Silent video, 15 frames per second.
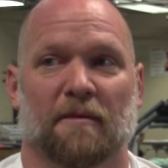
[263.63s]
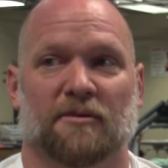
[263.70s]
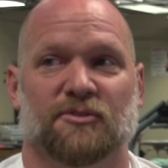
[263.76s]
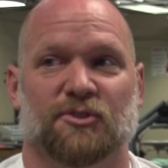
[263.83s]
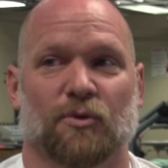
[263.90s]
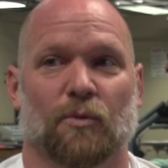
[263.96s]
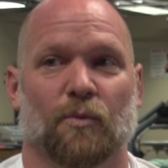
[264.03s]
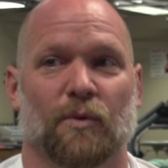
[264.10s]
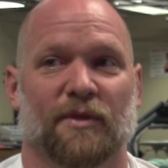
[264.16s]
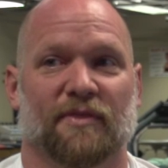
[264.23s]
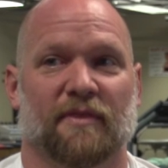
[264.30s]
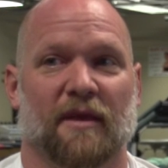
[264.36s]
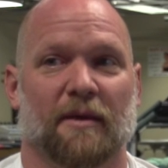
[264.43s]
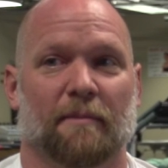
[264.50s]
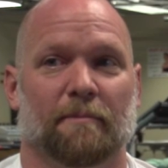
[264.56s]
So with
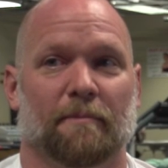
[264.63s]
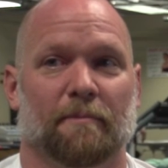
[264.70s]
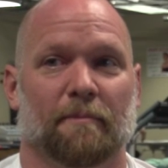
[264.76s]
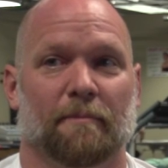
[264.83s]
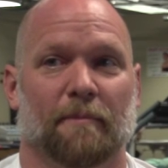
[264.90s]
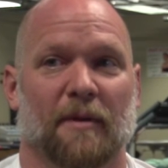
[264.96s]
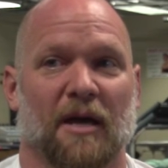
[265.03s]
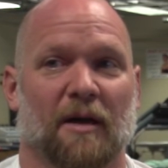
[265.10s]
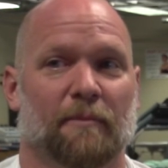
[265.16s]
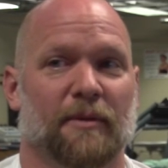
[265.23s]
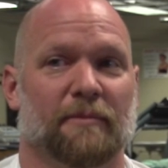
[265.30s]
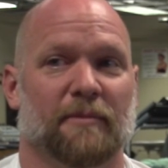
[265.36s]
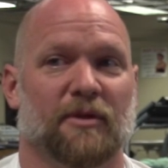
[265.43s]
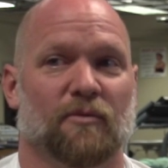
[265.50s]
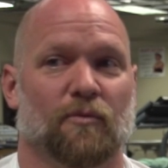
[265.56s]
them
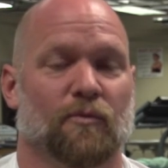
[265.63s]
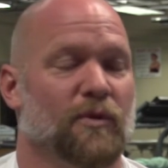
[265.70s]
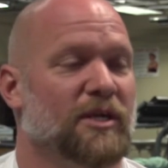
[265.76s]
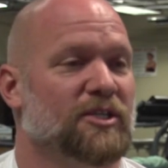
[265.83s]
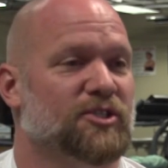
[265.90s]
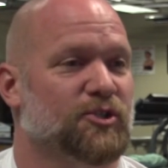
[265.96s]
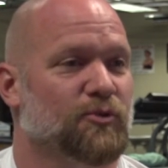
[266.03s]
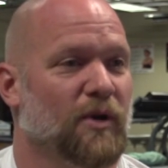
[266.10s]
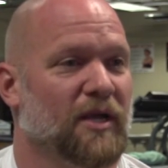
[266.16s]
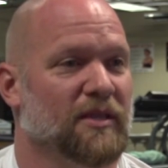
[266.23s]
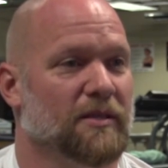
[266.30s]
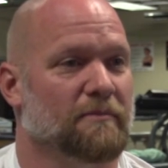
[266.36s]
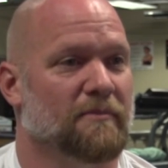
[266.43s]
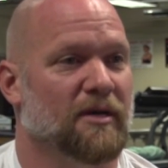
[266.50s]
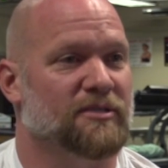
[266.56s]
helping me retrain
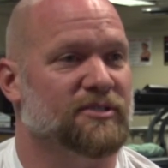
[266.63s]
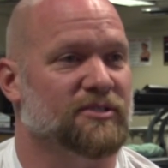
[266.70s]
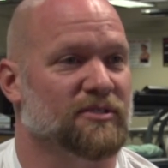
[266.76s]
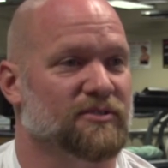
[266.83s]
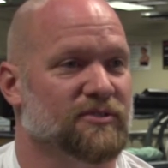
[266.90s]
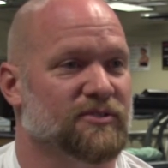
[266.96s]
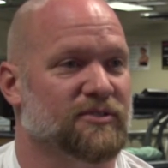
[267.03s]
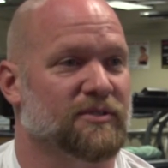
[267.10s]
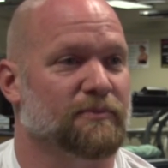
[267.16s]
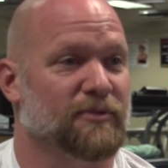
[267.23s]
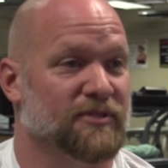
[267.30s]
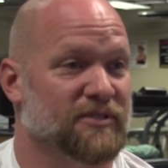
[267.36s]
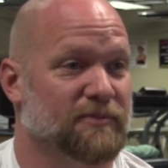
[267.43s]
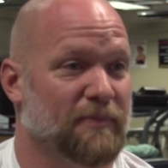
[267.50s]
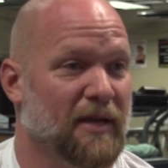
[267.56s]
the muscles to
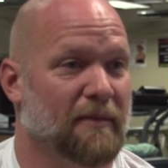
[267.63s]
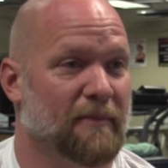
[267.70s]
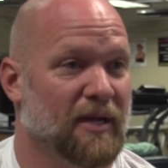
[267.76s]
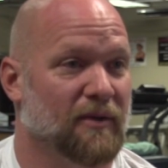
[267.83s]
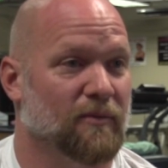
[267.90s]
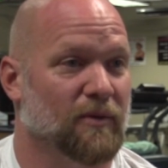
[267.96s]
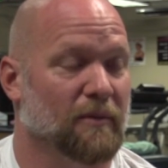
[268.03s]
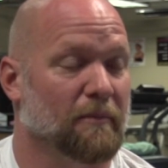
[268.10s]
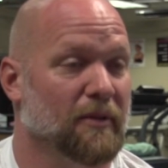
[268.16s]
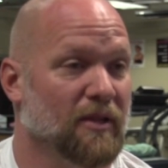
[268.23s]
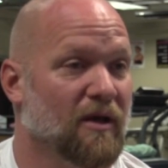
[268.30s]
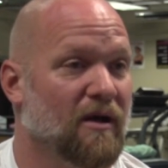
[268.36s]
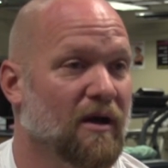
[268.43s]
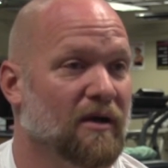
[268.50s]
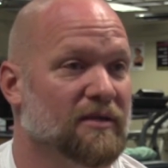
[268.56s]
put the spine back where it
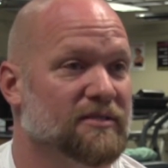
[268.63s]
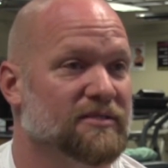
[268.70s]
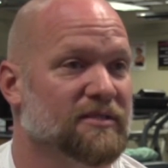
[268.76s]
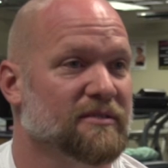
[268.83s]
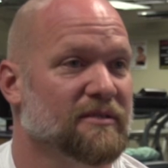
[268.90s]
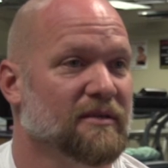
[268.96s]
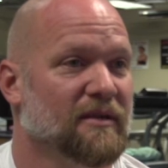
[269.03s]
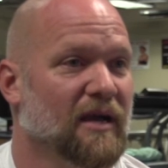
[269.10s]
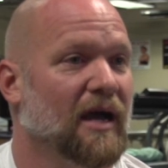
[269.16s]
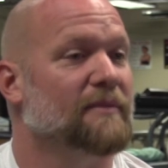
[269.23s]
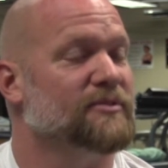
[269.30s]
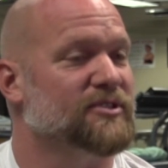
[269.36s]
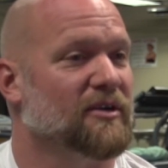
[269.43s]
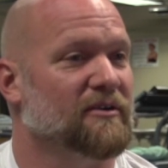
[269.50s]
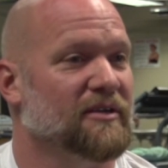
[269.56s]
belongs,
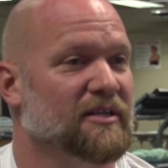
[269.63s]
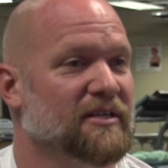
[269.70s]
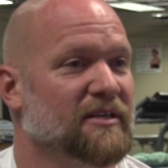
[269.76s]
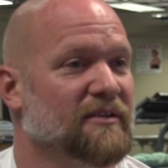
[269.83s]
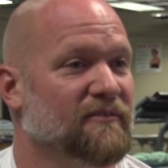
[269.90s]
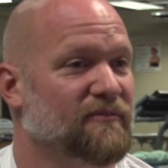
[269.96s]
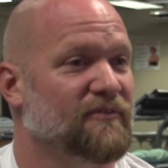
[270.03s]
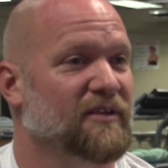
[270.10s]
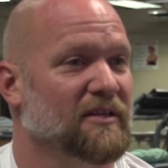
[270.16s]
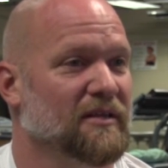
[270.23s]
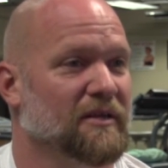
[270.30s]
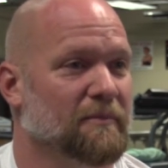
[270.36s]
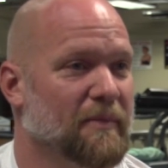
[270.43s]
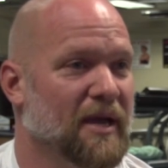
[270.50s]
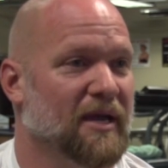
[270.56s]
I'm starting to get
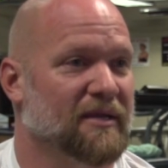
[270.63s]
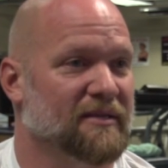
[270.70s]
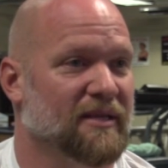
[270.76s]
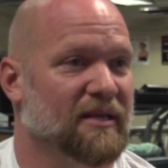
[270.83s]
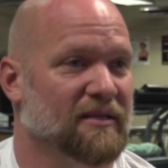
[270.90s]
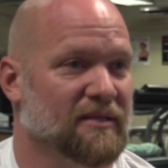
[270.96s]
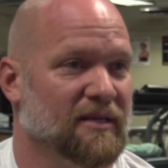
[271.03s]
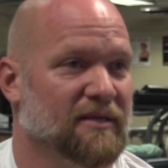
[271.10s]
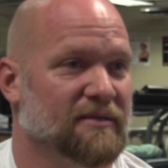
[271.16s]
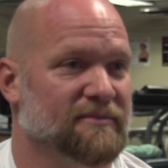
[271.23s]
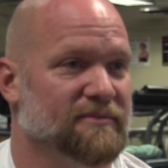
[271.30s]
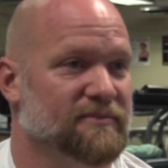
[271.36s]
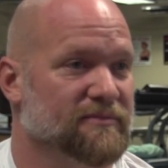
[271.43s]
feeling back in that leg.